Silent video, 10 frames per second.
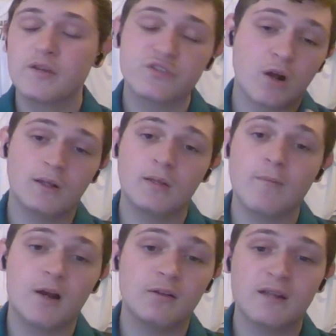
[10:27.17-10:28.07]
stuck in the
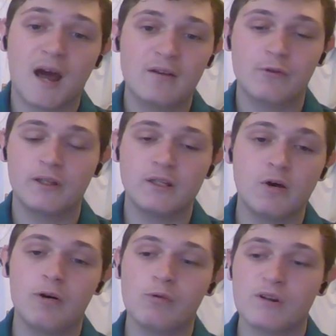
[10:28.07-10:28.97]
middle, and not really
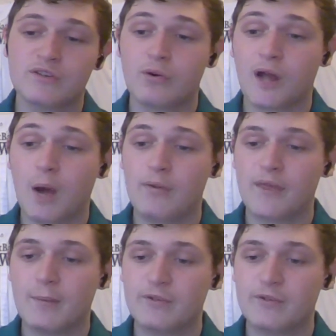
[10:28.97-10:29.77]
knowing what is going on with them.